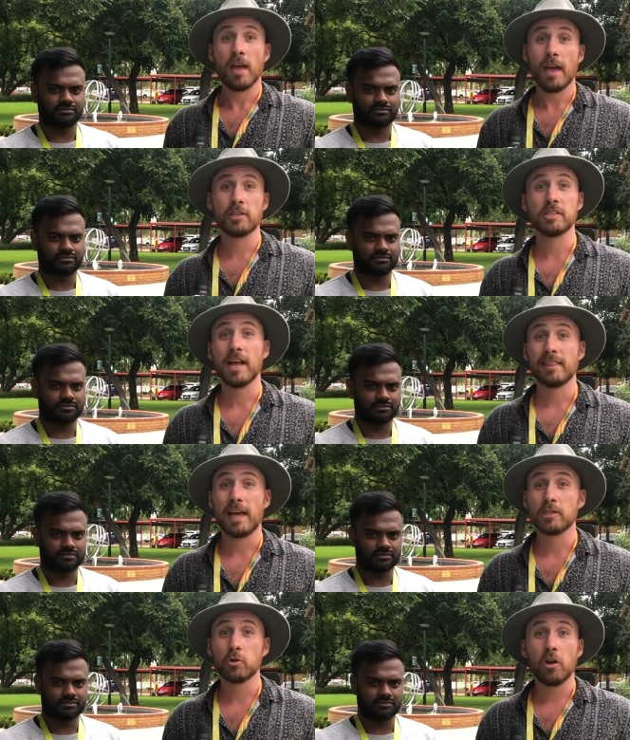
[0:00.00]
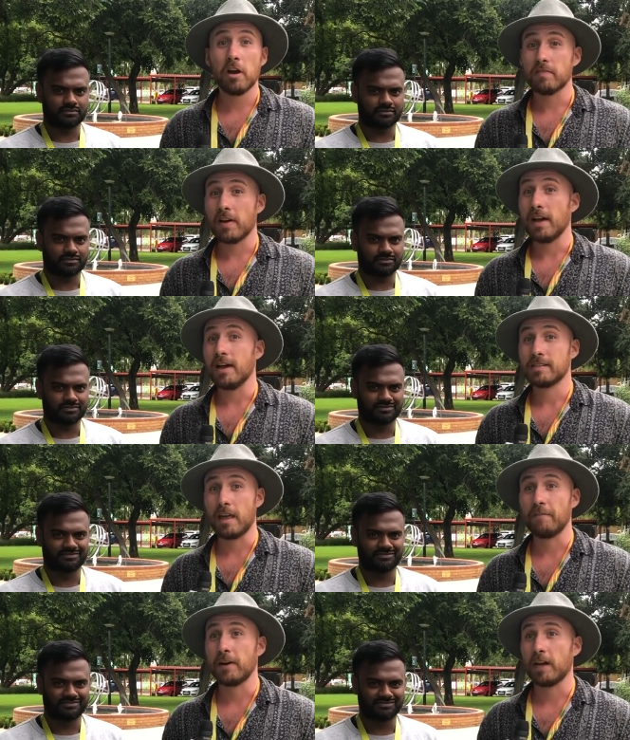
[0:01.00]
Speaker 1: And just like that, it's all over. South
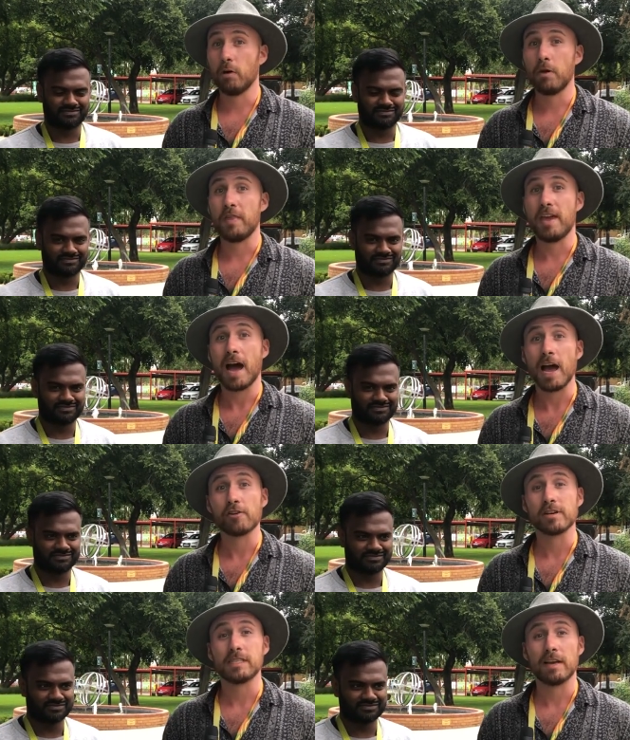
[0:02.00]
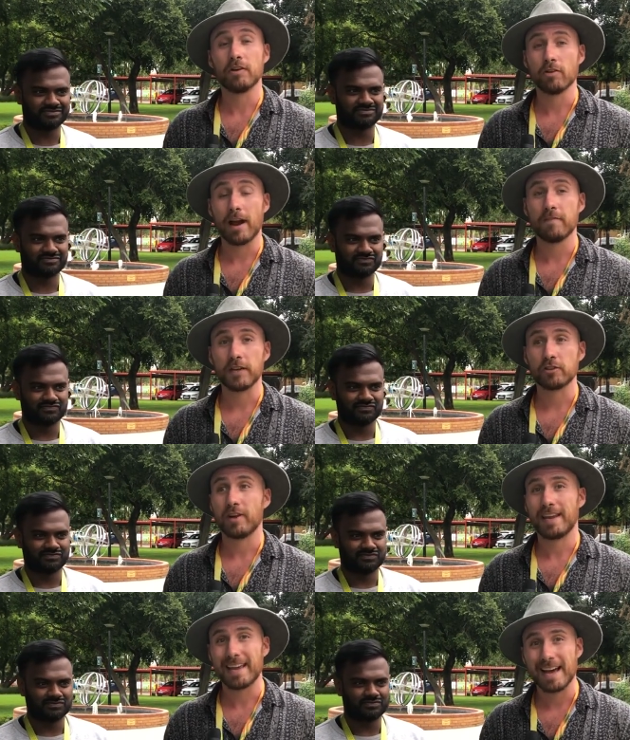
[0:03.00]
Africa with the 107 run
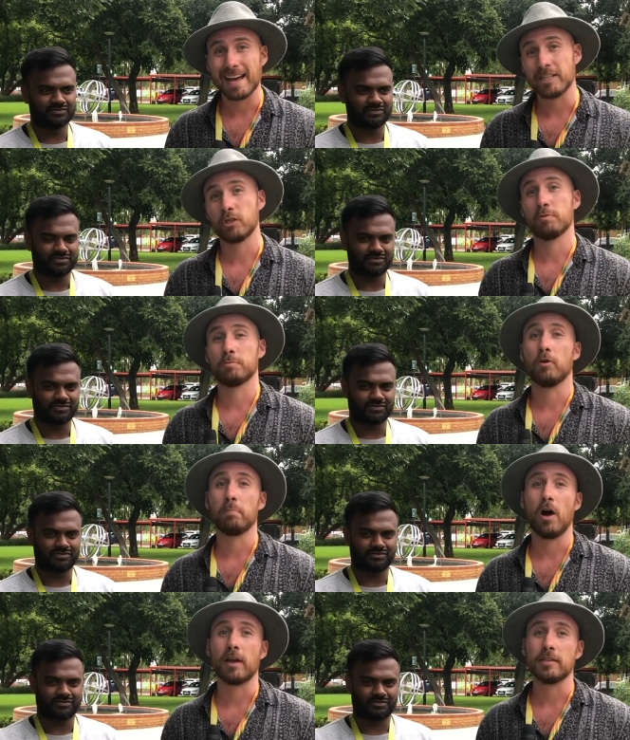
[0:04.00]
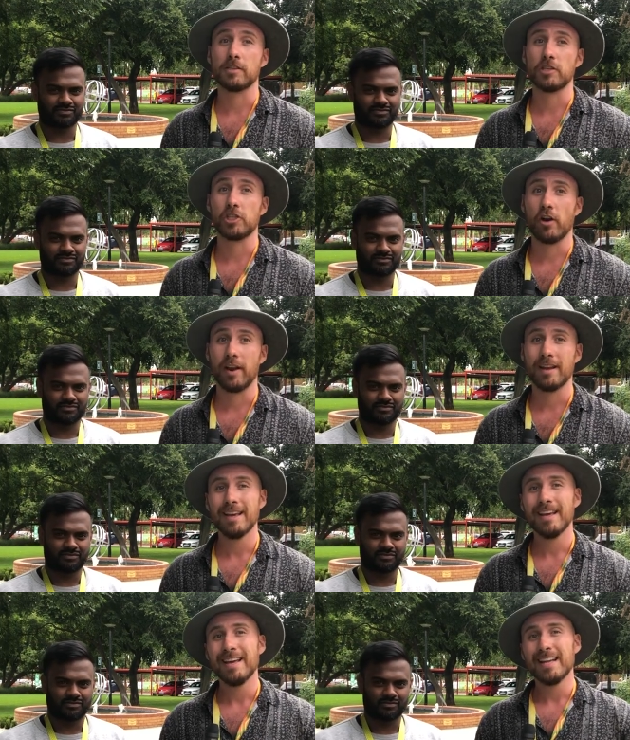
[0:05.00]
victory here at Supersport Park in Centurion
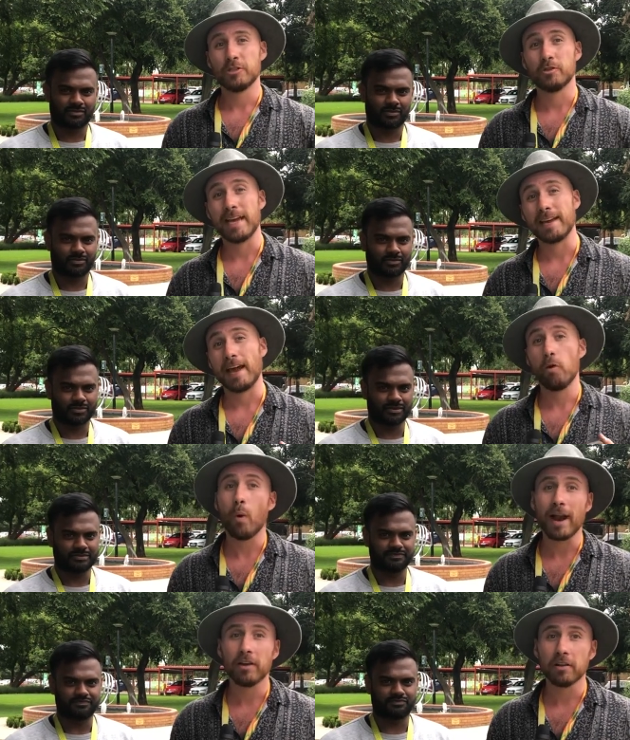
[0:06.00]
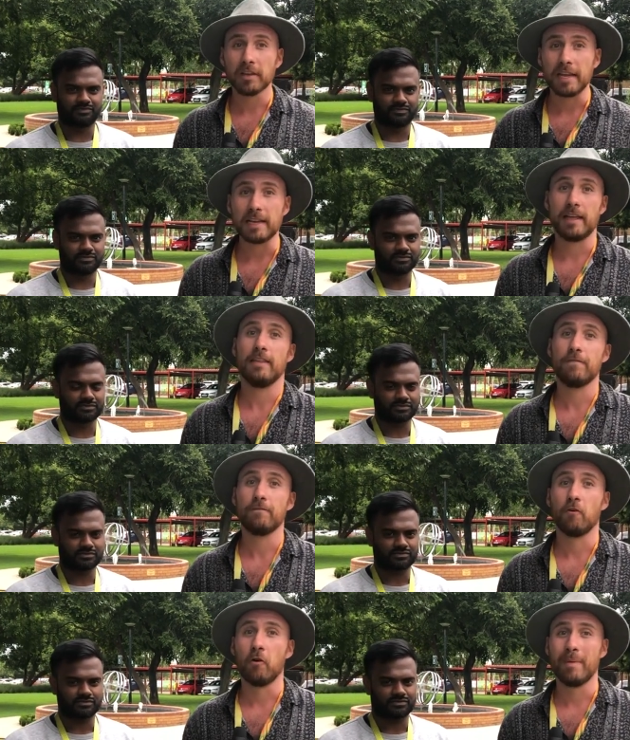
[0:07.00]
to take a 1 0 lead in the
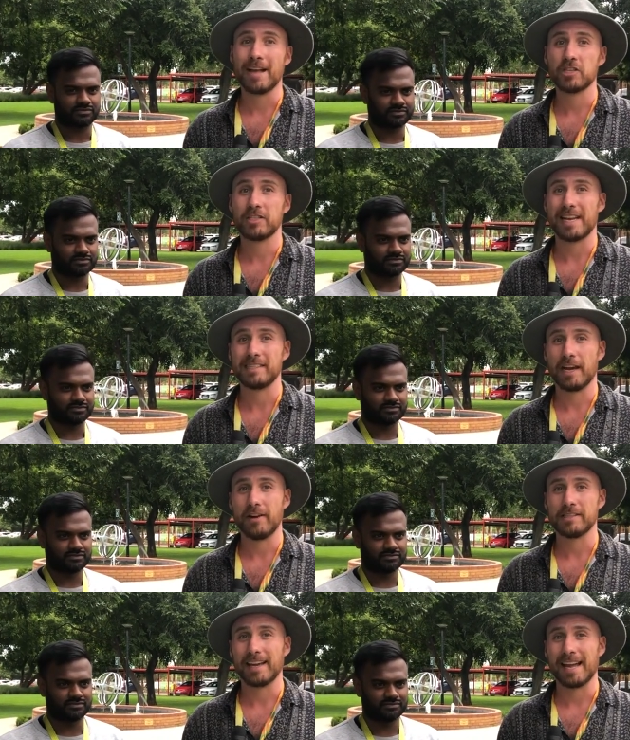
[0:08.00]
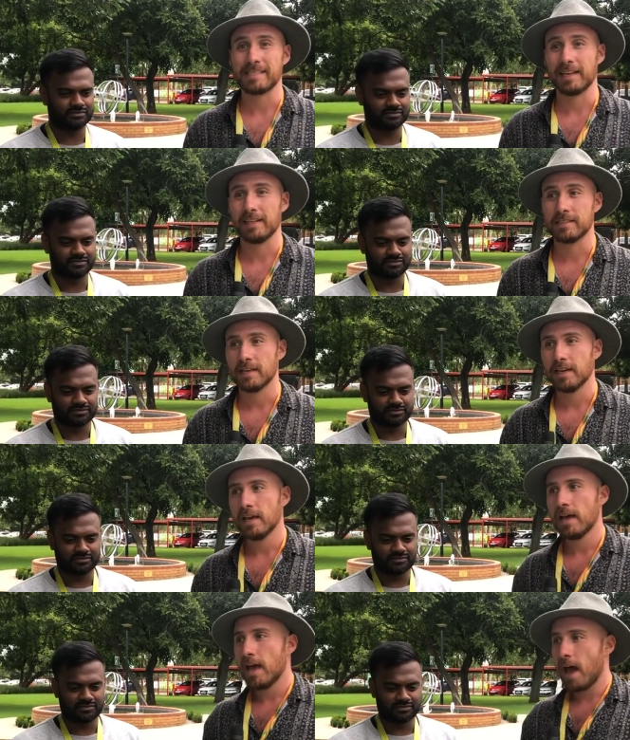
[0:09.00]
four match test series against England.
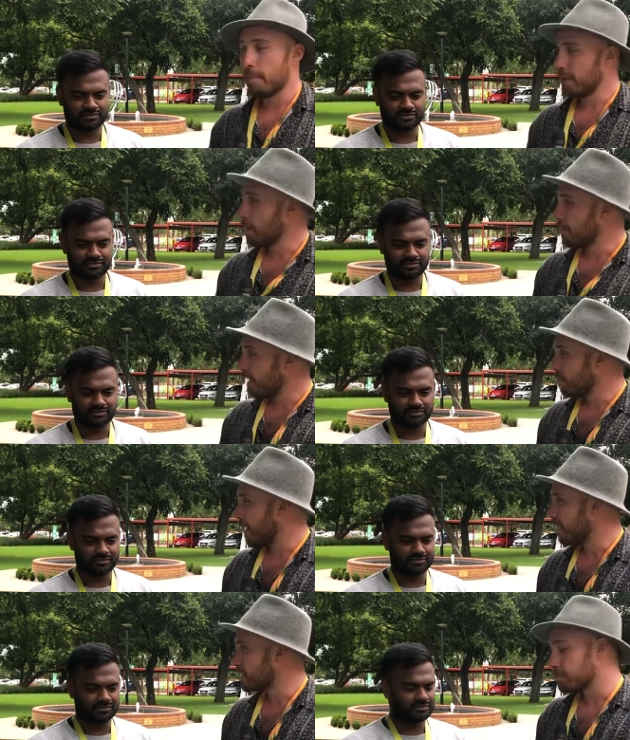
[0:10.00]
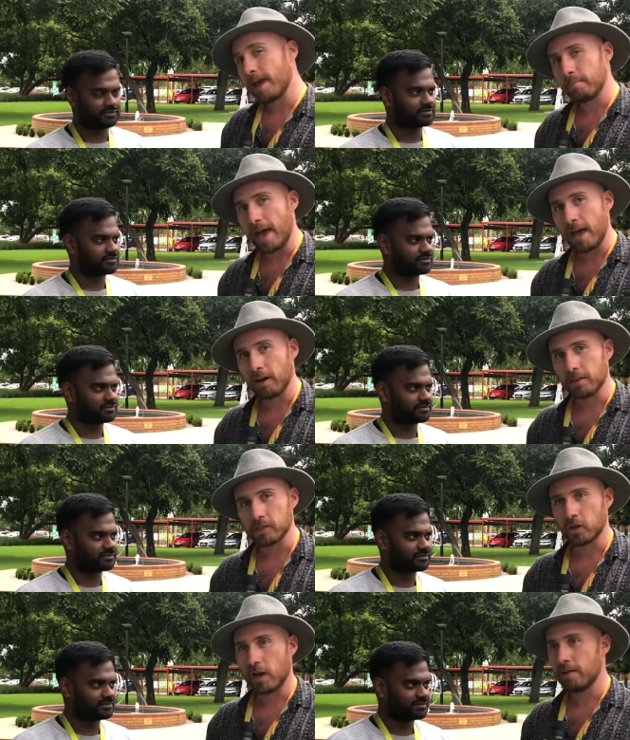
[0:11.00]
I'm here with Independent's main man on the
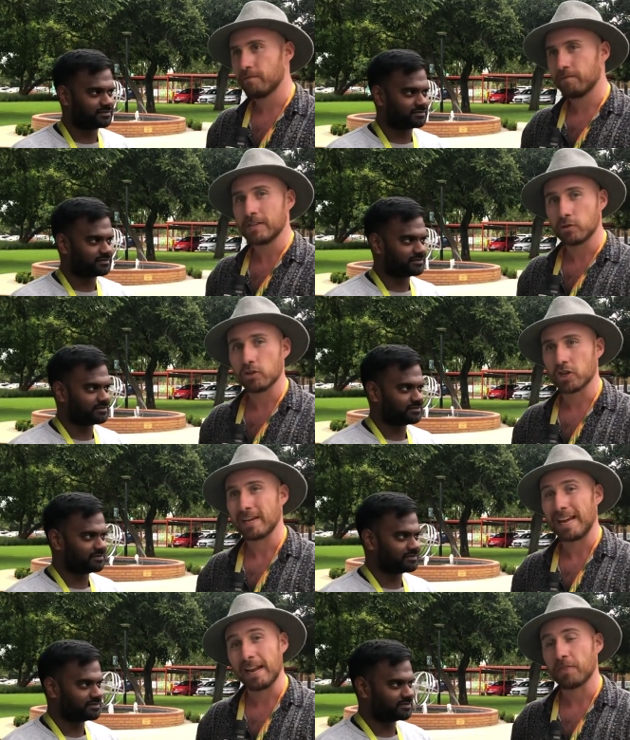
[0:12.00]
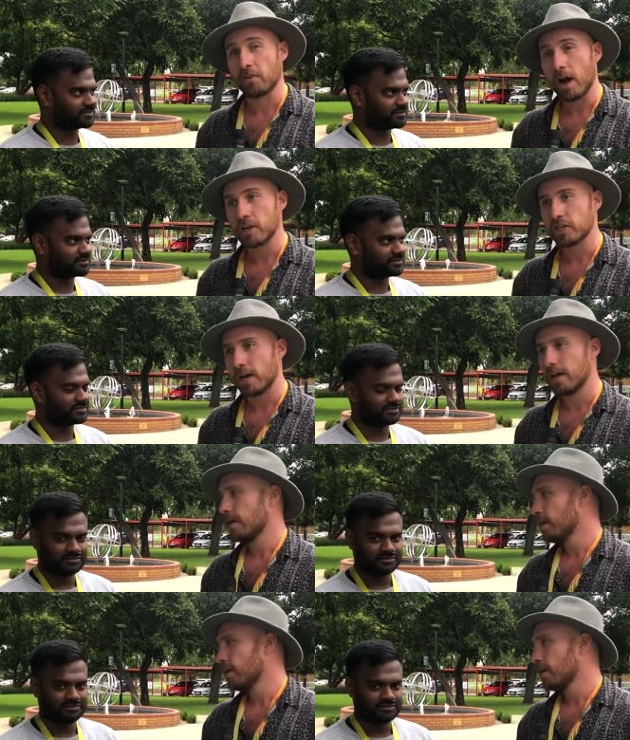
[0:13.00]
tour, Vithushan Ehantharajah.